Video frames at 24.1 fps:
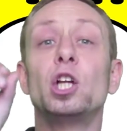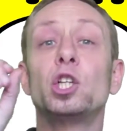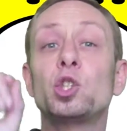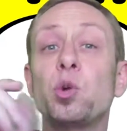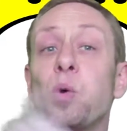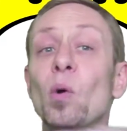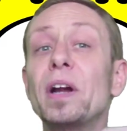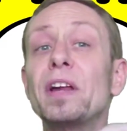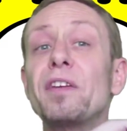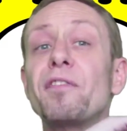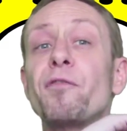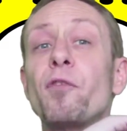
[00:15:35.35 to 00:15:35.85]

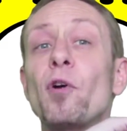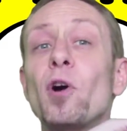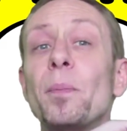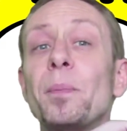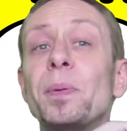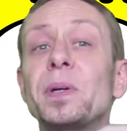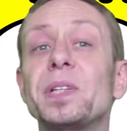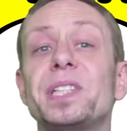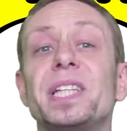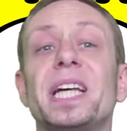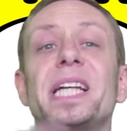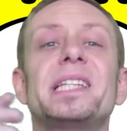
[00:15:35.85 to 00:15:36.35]

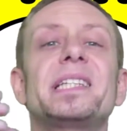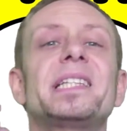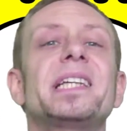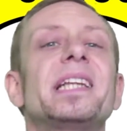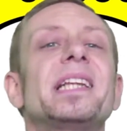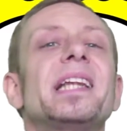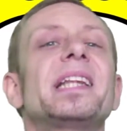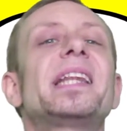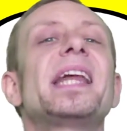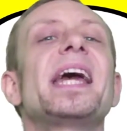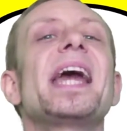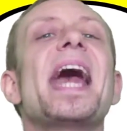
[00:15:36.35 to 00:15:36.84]
24%
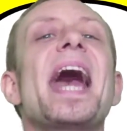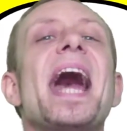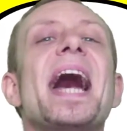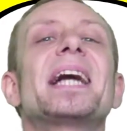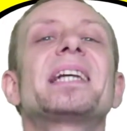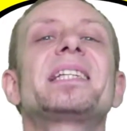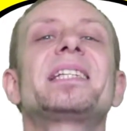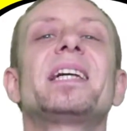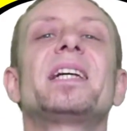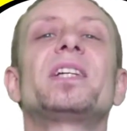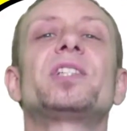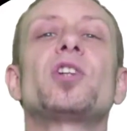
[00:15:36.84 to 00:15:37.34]
said that they
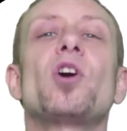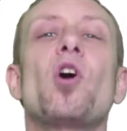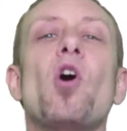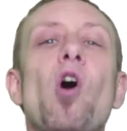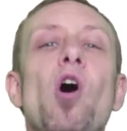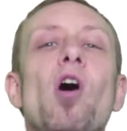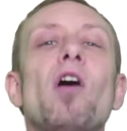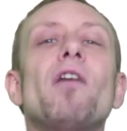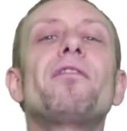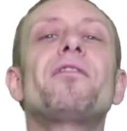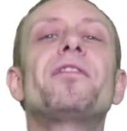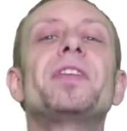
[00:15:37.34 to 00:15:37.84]
access
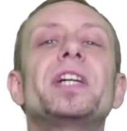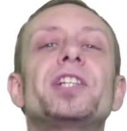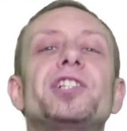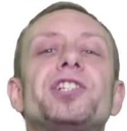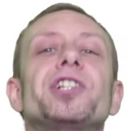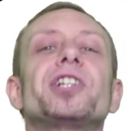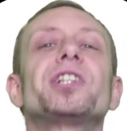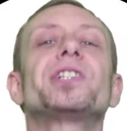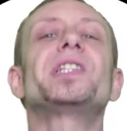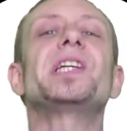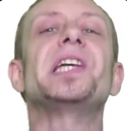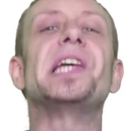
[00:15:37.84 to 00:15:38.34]
all
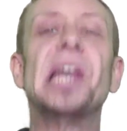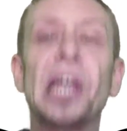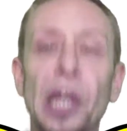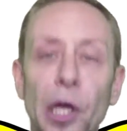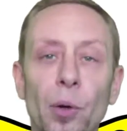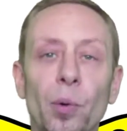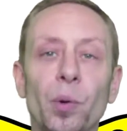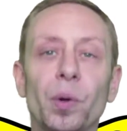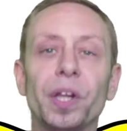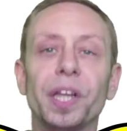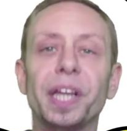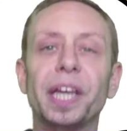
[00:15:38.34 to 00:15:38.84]
features
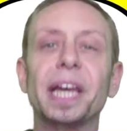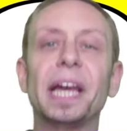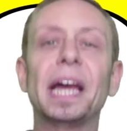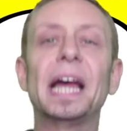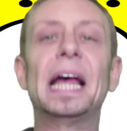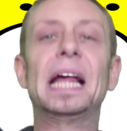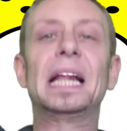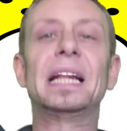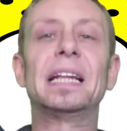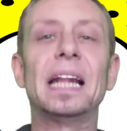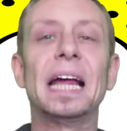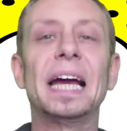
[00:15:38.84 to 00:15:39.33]
equally,
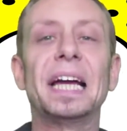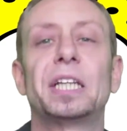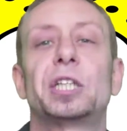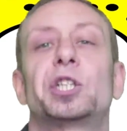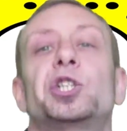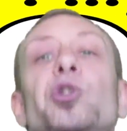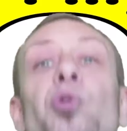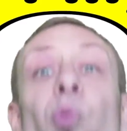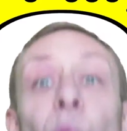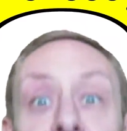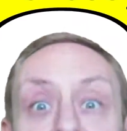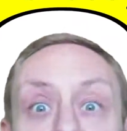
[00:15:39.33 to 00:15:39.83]
like
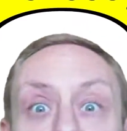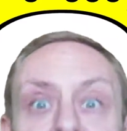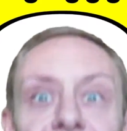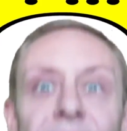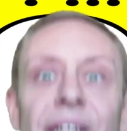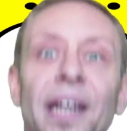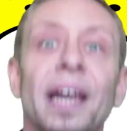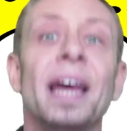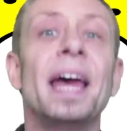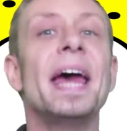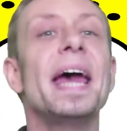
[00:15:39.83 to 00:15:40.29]
Sweden.